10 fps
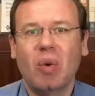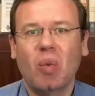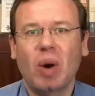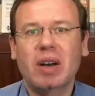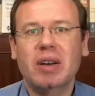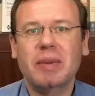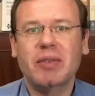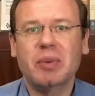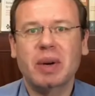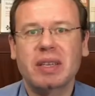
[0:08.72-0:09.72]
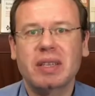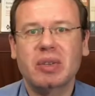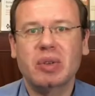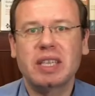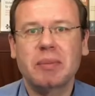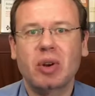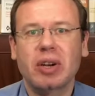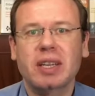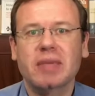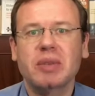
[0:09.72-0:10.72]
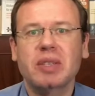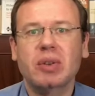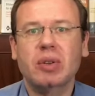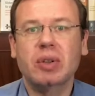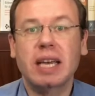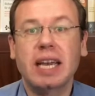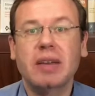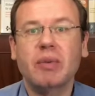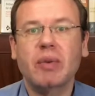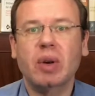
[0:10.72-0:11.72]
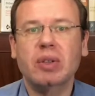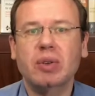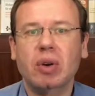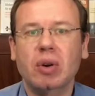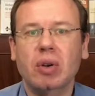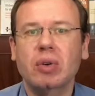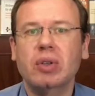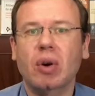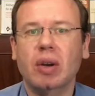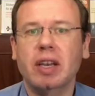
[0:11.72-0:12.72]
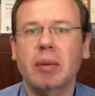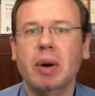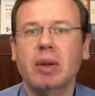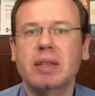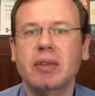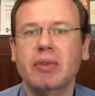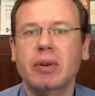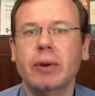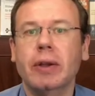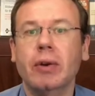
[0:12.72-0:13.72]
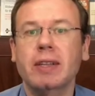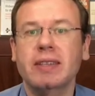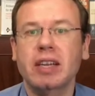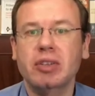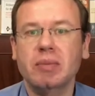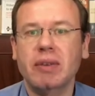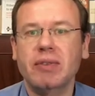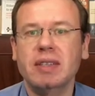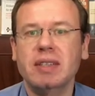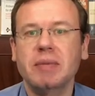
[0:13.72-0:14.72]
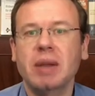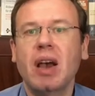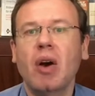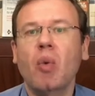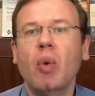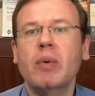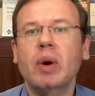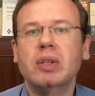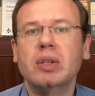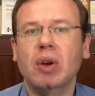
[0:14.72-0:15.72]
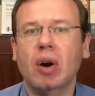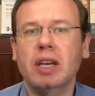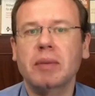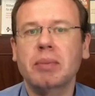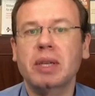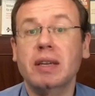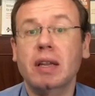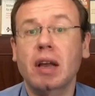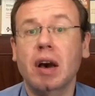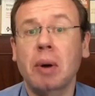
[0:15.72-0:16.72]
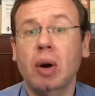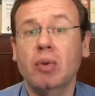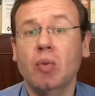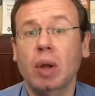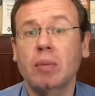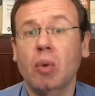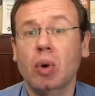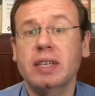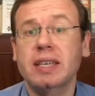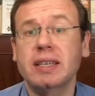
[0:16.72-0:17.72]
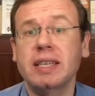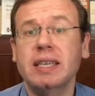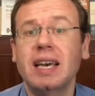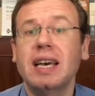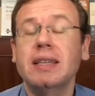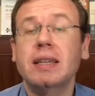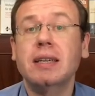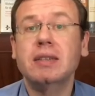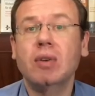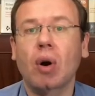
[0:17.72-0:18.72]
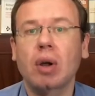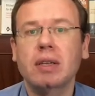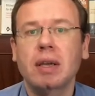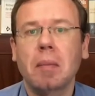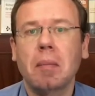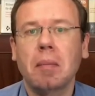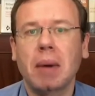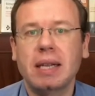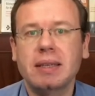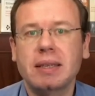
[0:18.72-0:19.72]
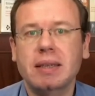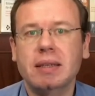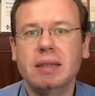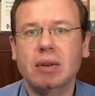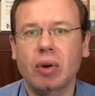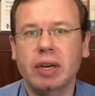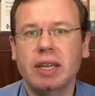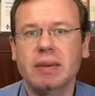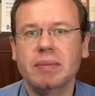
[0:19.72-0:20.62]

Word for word: Welcome everybody to Deep Learning. So today we want to conclude talking about different regularization methods. We want to talk in particular about one more technique that is called multitask learning.